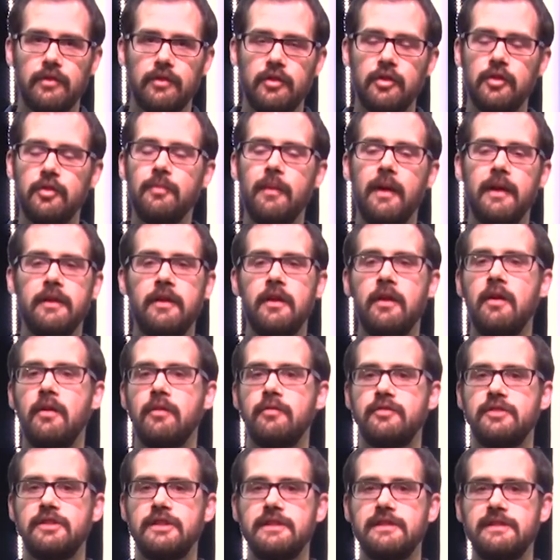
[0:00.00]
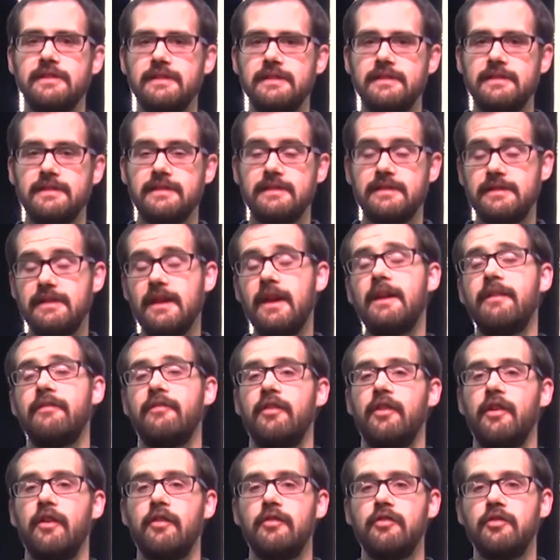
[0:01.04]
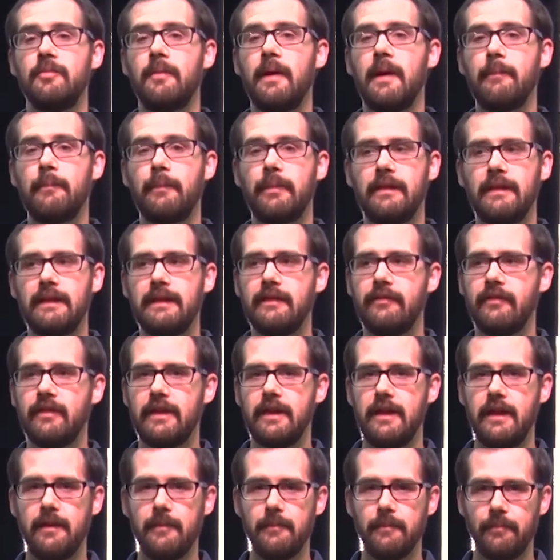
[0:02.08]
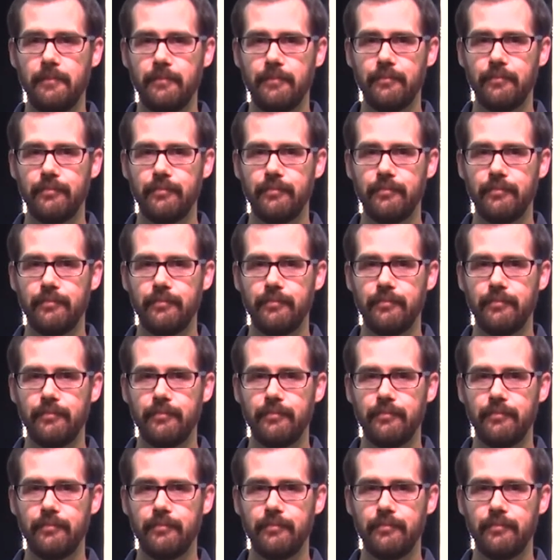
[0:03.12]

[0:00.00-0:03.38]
you might know Jesus is Savior and you might believe in Him.